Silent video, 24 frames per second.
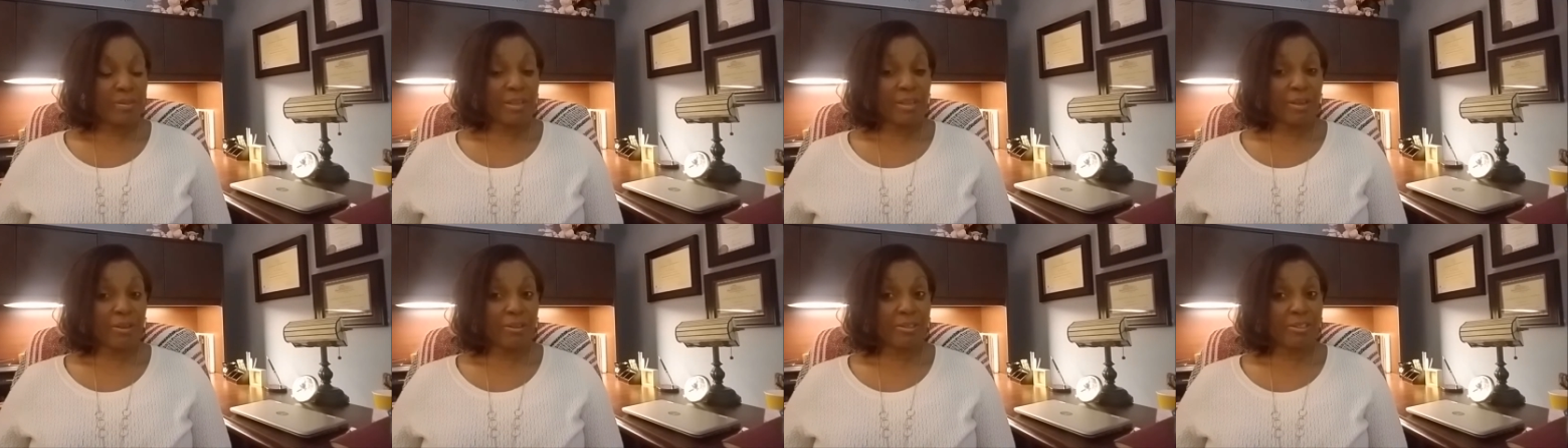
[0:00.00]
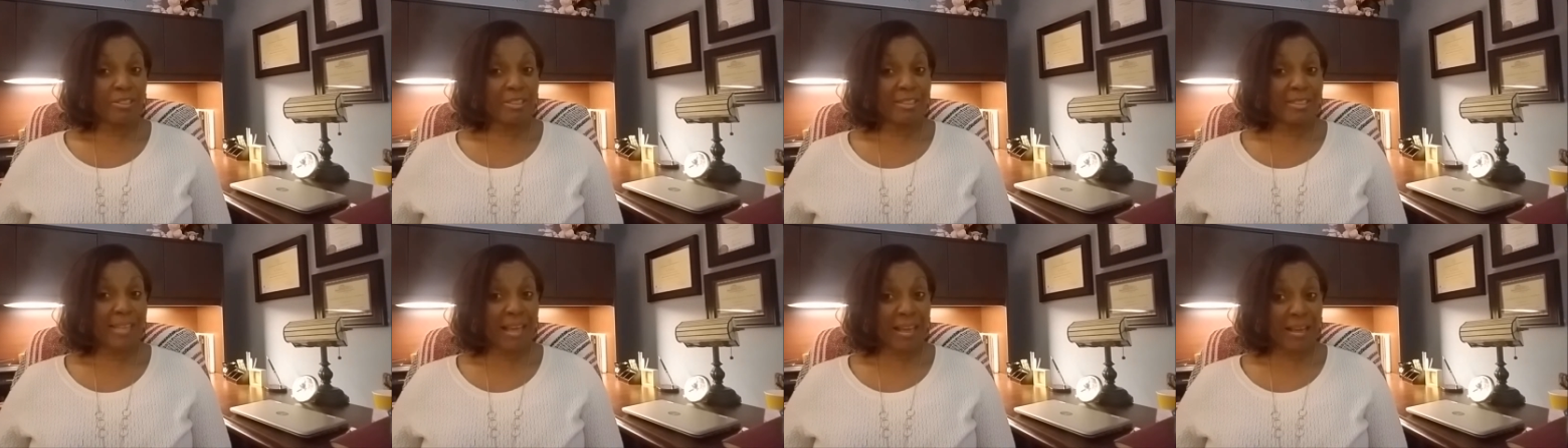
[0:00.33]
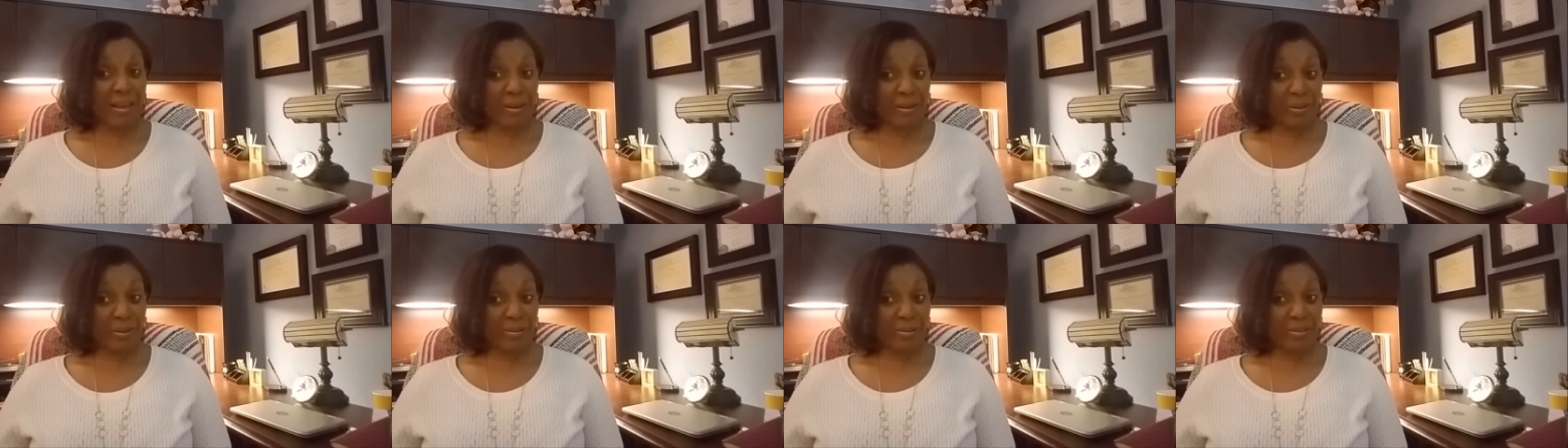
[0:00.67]
There are
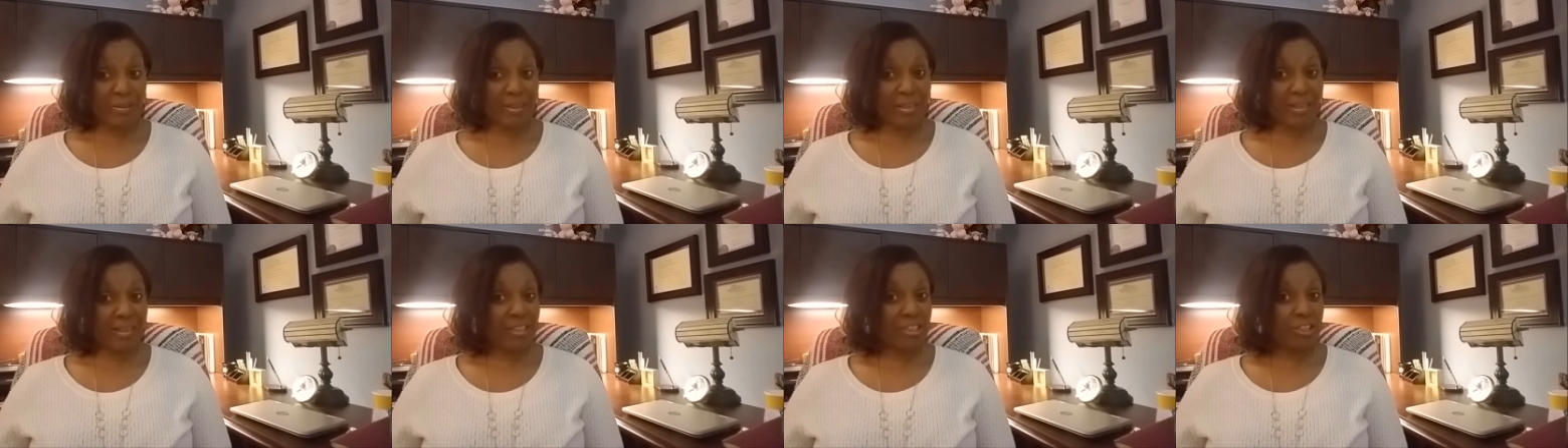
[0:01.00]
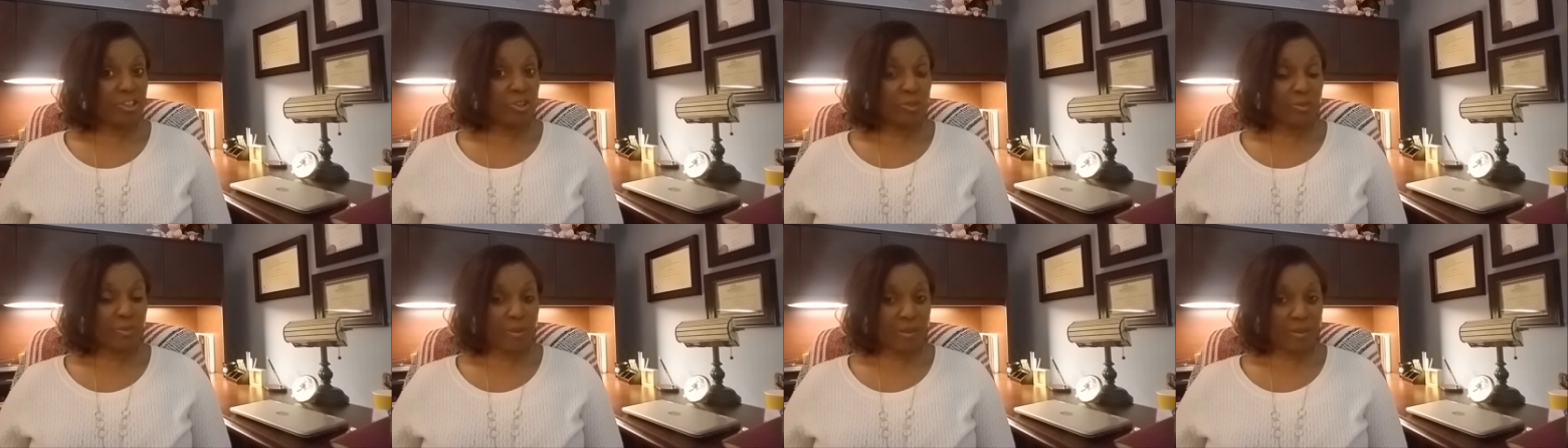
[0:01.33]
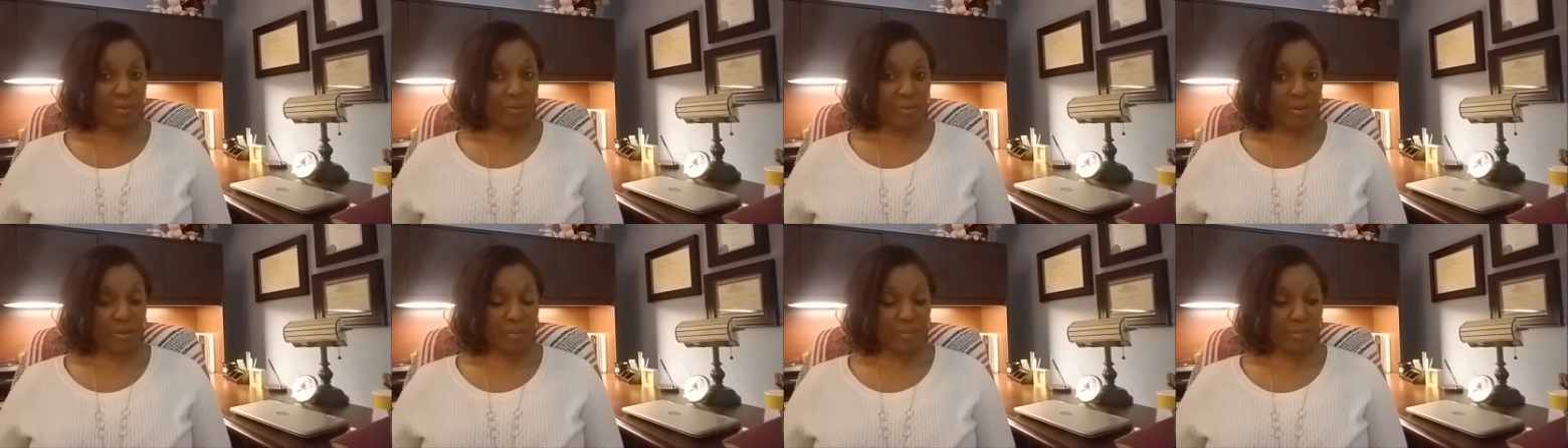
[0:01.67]
sounds that each one
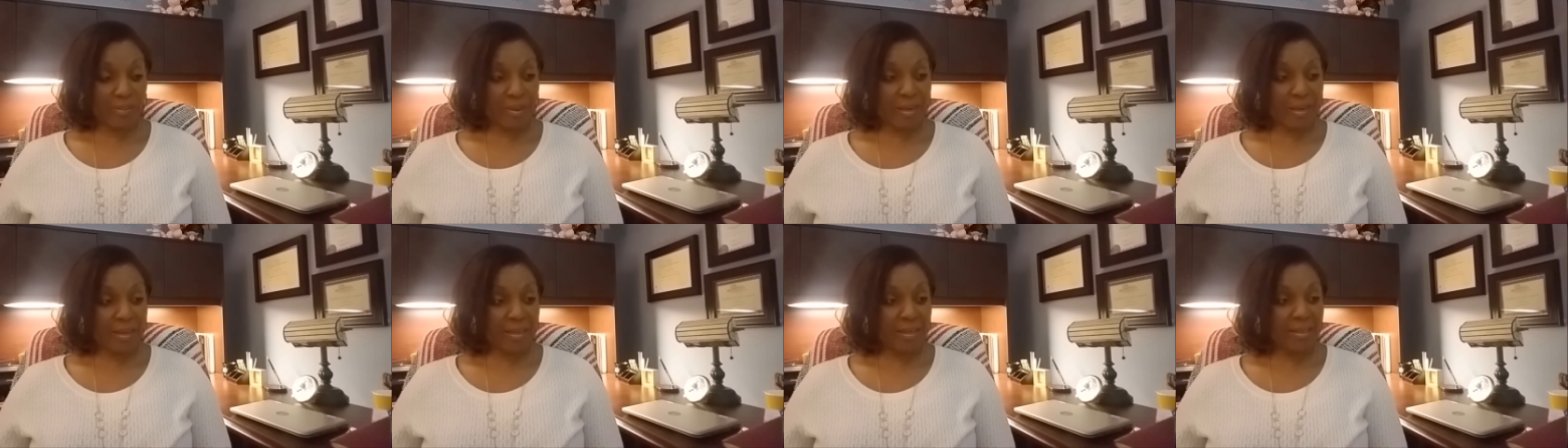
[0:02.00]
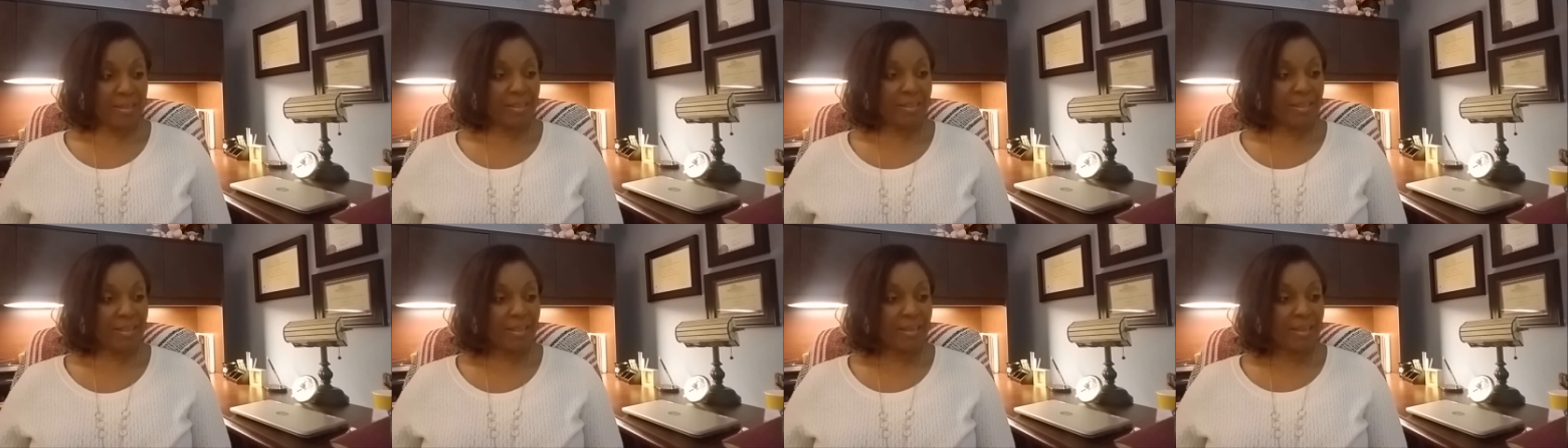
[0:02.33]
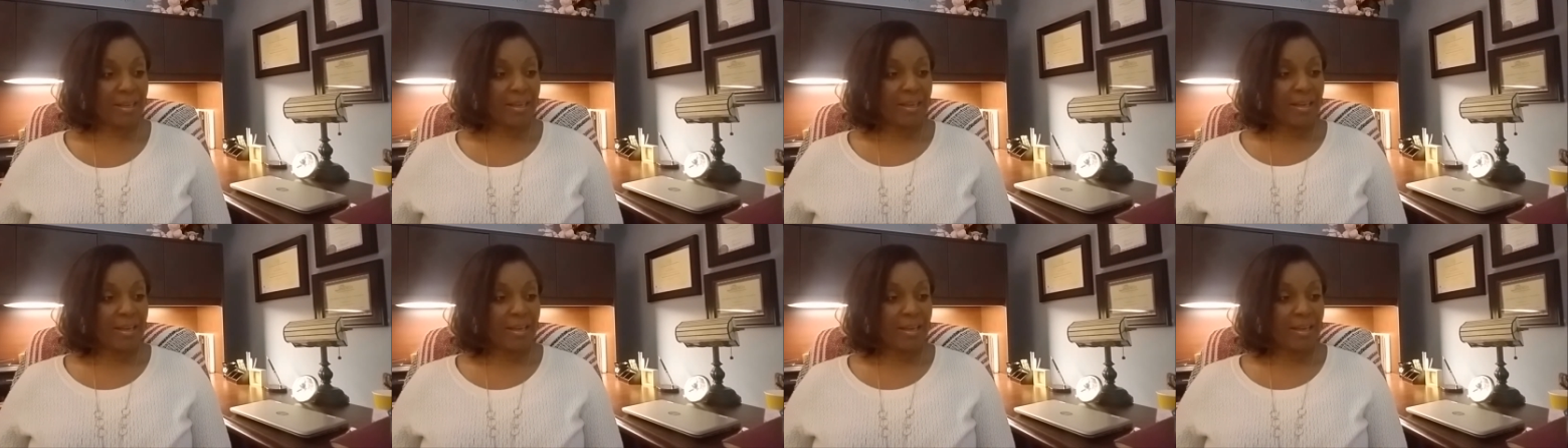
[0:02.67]
of them make.